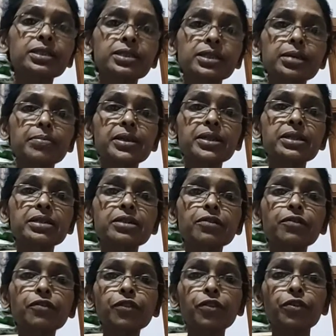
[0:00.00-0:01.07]
semester
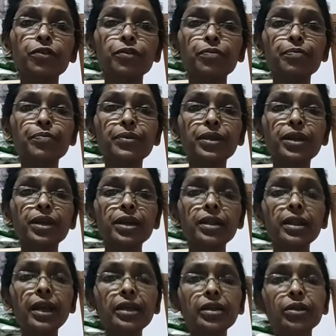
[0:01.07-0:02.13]
4.
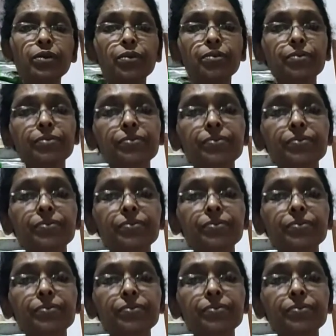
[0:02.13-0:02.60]
Thank you.